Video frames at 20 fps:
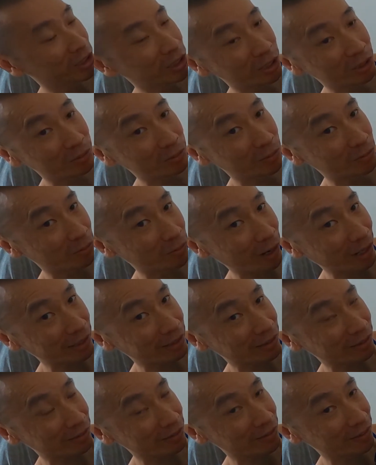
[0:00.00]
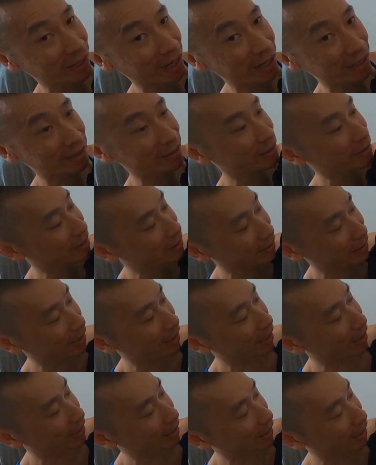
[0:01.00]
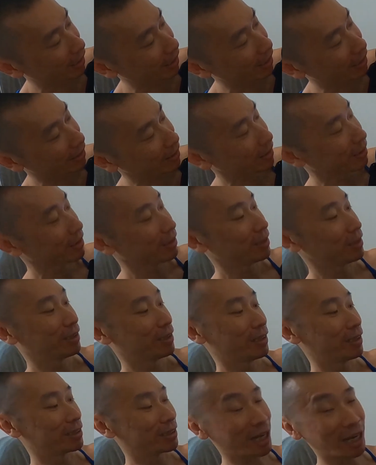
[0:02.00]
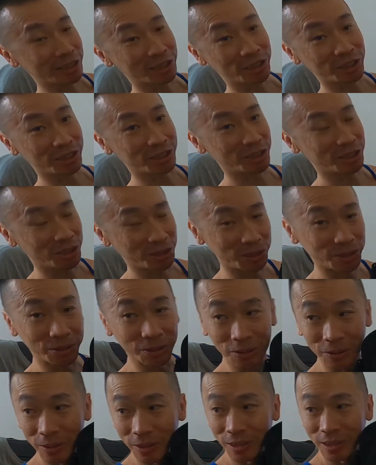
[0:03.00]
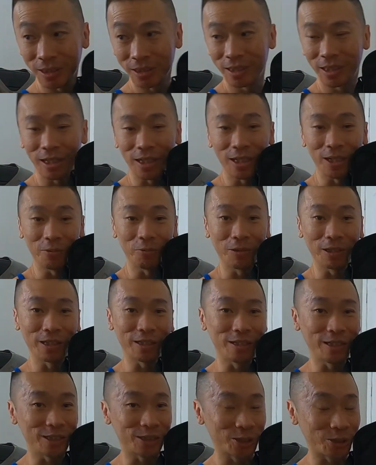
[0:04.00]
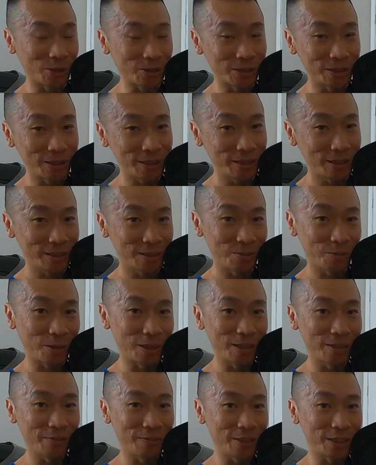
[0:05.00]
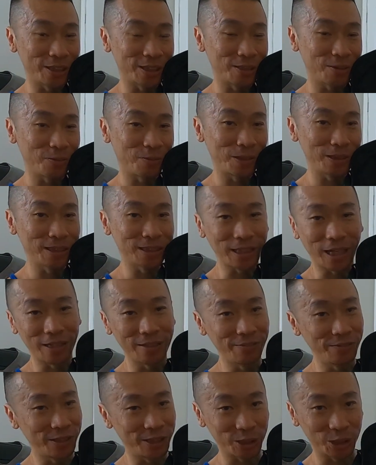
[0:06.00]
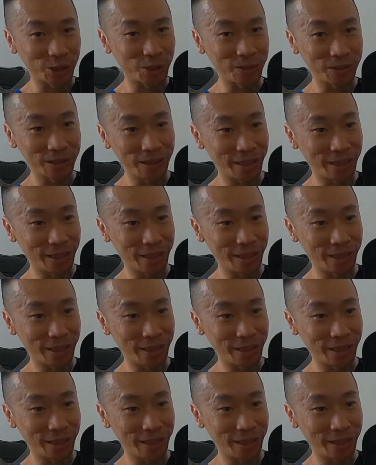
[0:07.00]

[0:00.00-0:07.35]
tube right through there, and then attach it to one of the shoulders, one side of your shoulder,